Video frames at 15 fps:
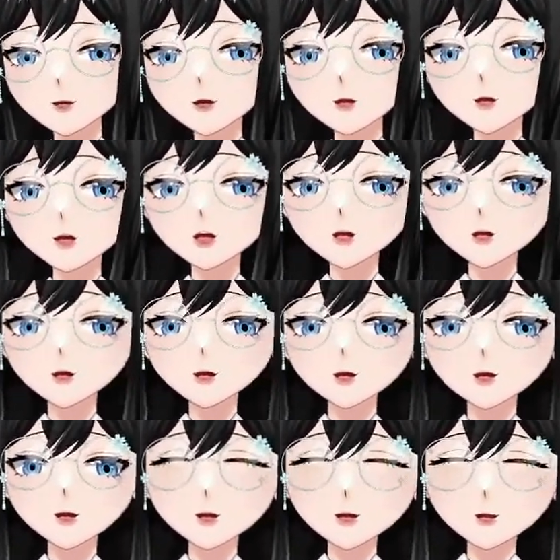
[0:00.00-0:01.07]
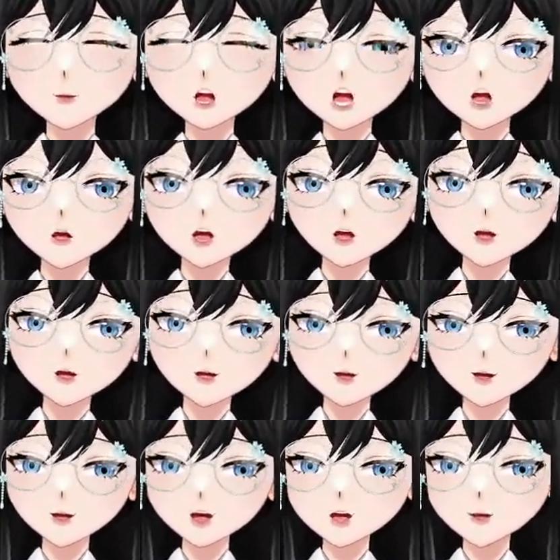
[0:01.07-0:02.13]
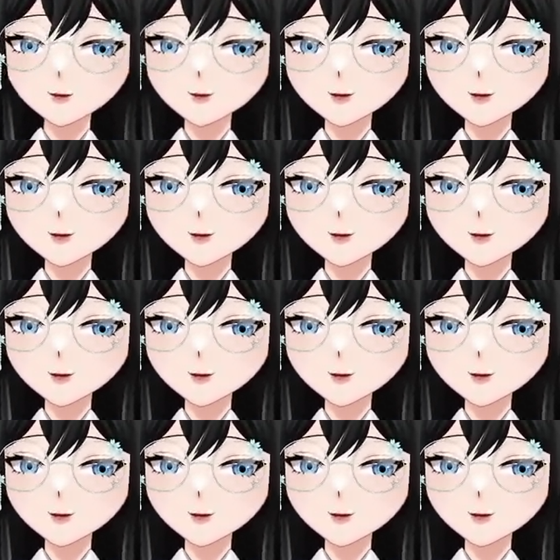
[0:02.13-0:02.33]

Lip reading: And in this experiment, the cells